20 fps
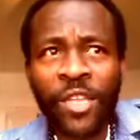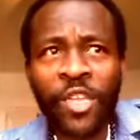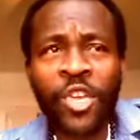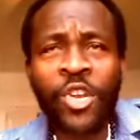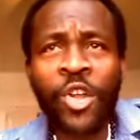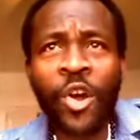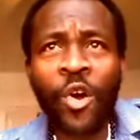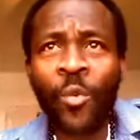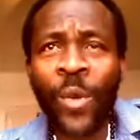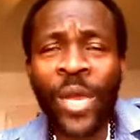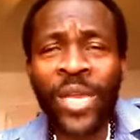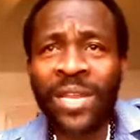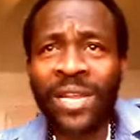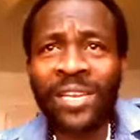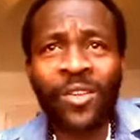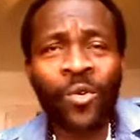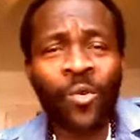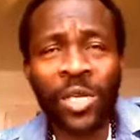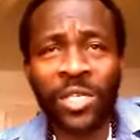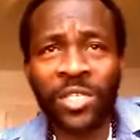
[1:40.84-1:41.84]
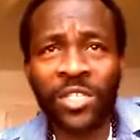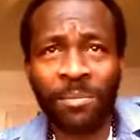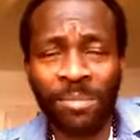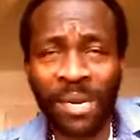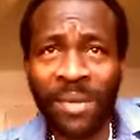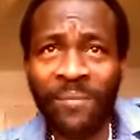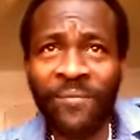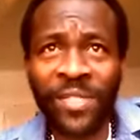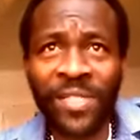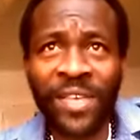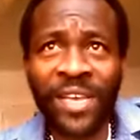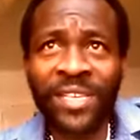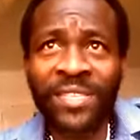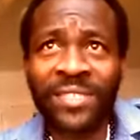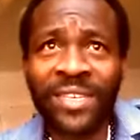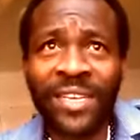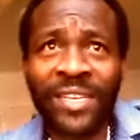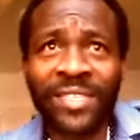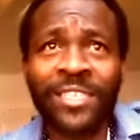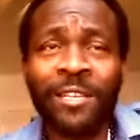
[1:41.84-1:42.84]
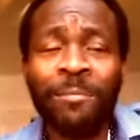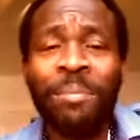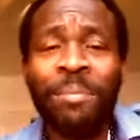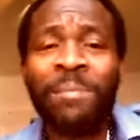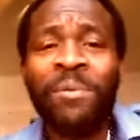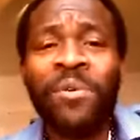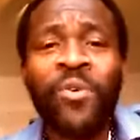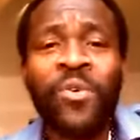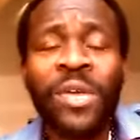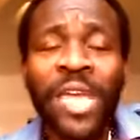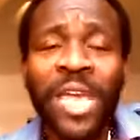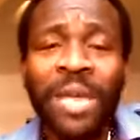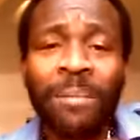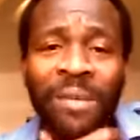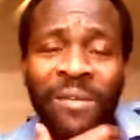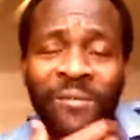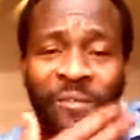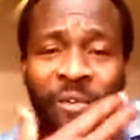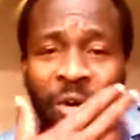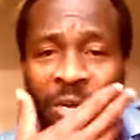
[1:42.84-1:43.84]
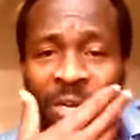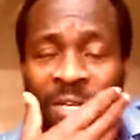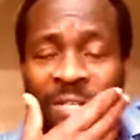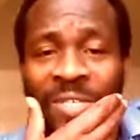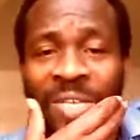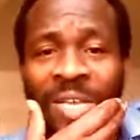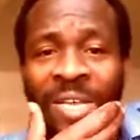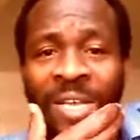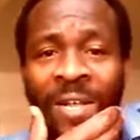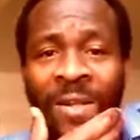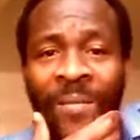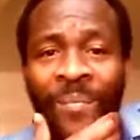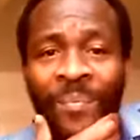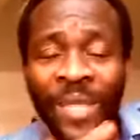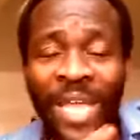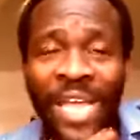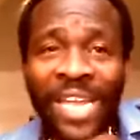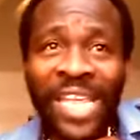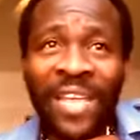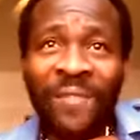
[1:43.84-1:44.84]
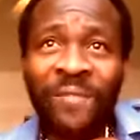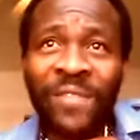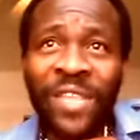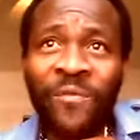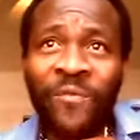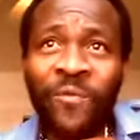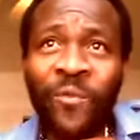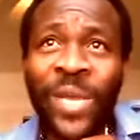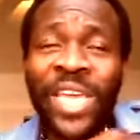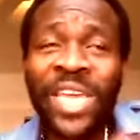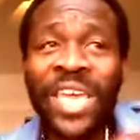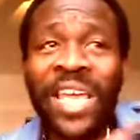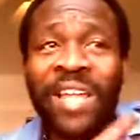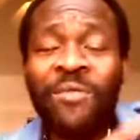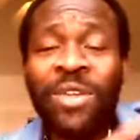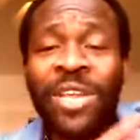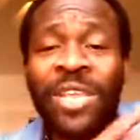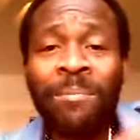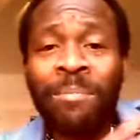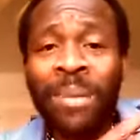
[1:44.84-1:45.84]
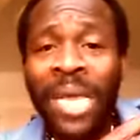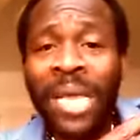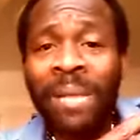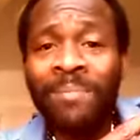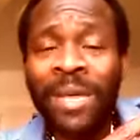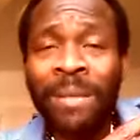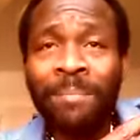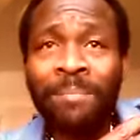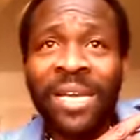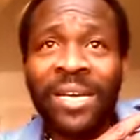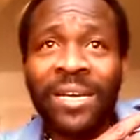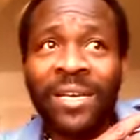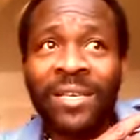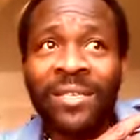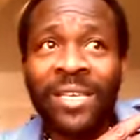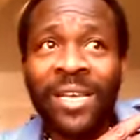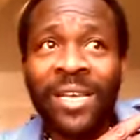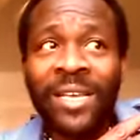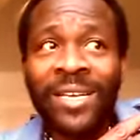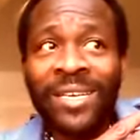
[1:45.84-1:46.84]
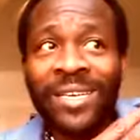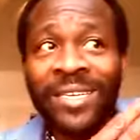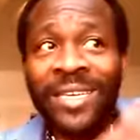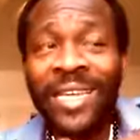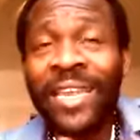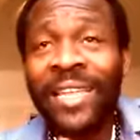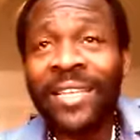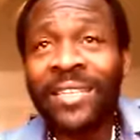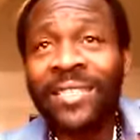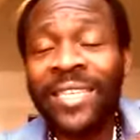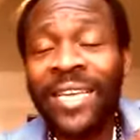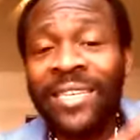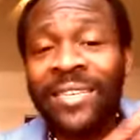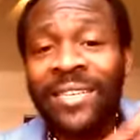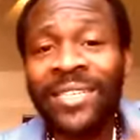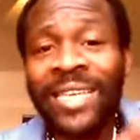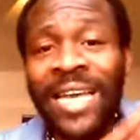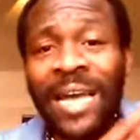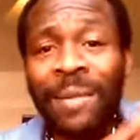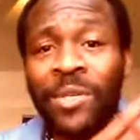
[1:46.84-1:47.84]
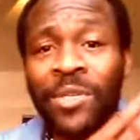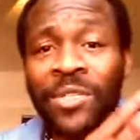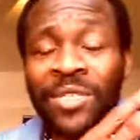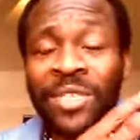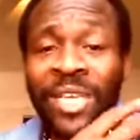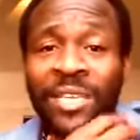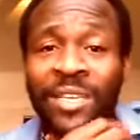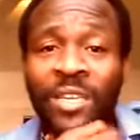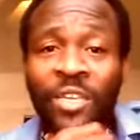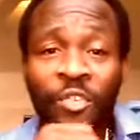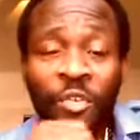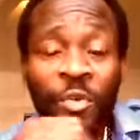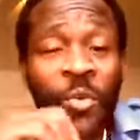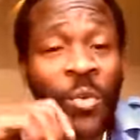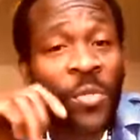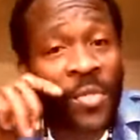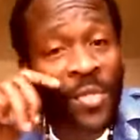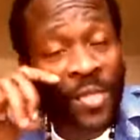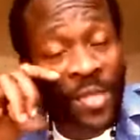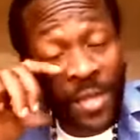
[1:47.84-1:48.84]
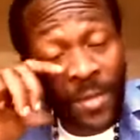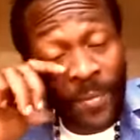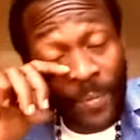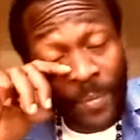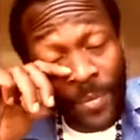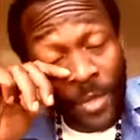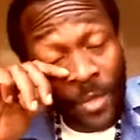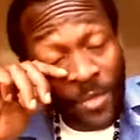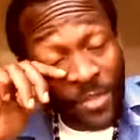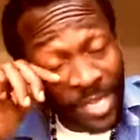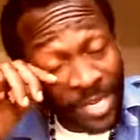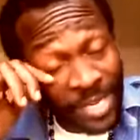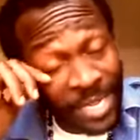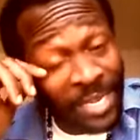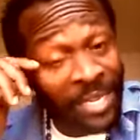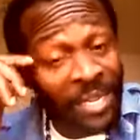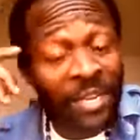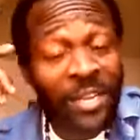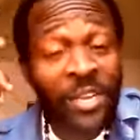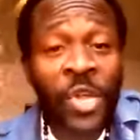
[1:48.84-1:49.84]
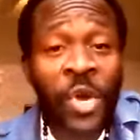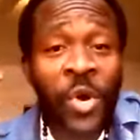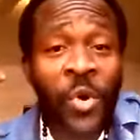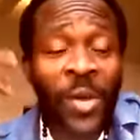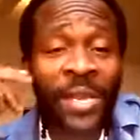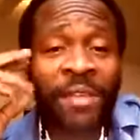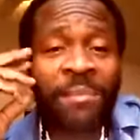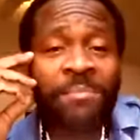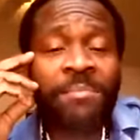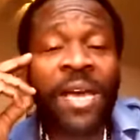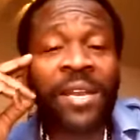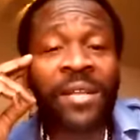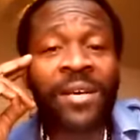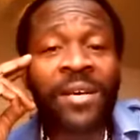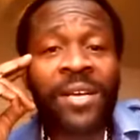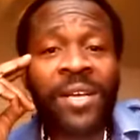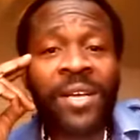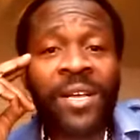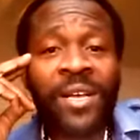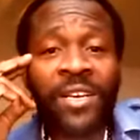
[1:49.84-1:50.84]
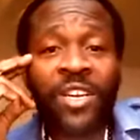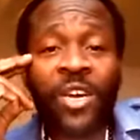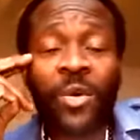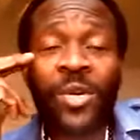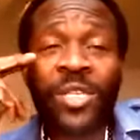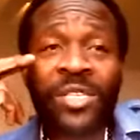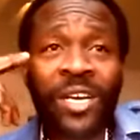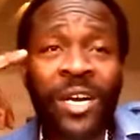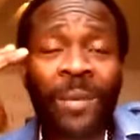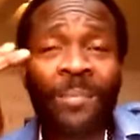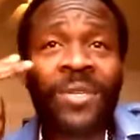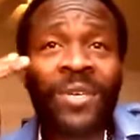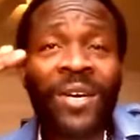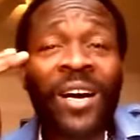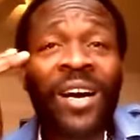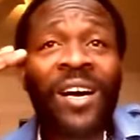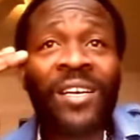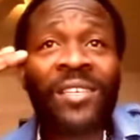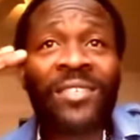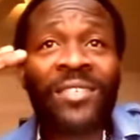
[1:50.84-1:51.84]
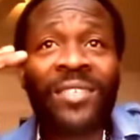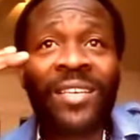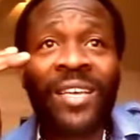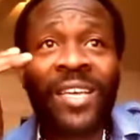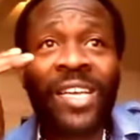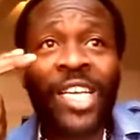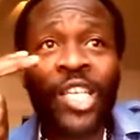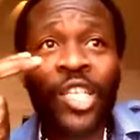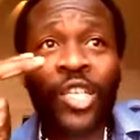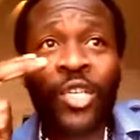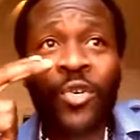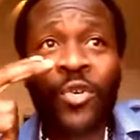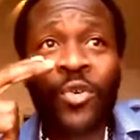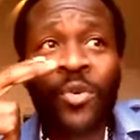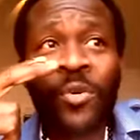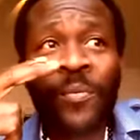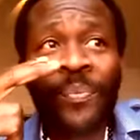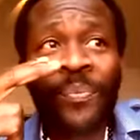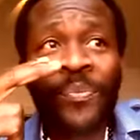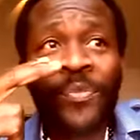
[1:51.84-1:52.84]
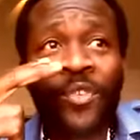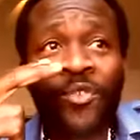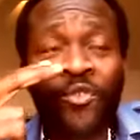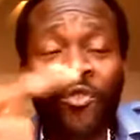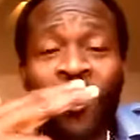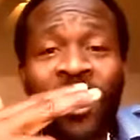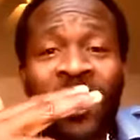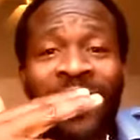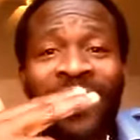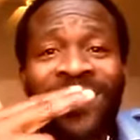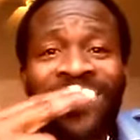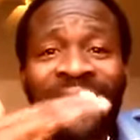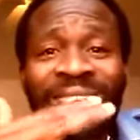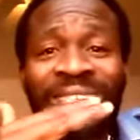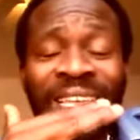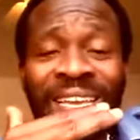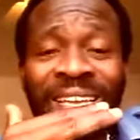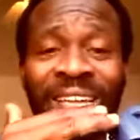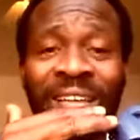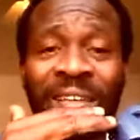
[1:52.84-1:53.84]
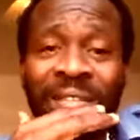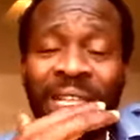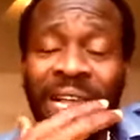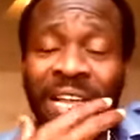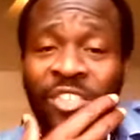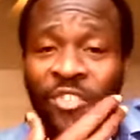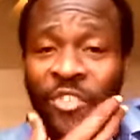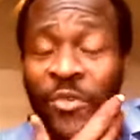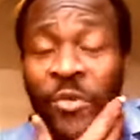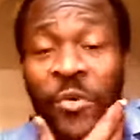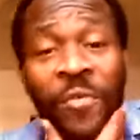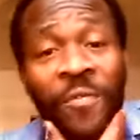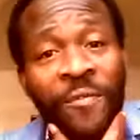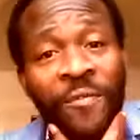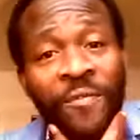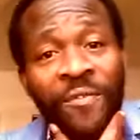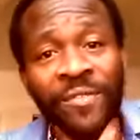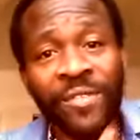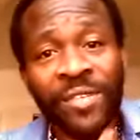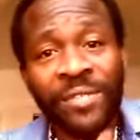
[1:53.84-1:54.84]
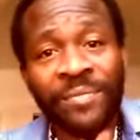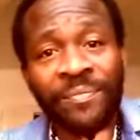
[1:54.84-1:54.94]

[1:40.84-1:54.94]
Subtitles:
You know, we're not the ones to blame for this. It's the people who came before us. And even if we can't really blame them because they didn't take the time to seek the truth. You see, they didn't know any better. Now it's up to us to really seek that truth.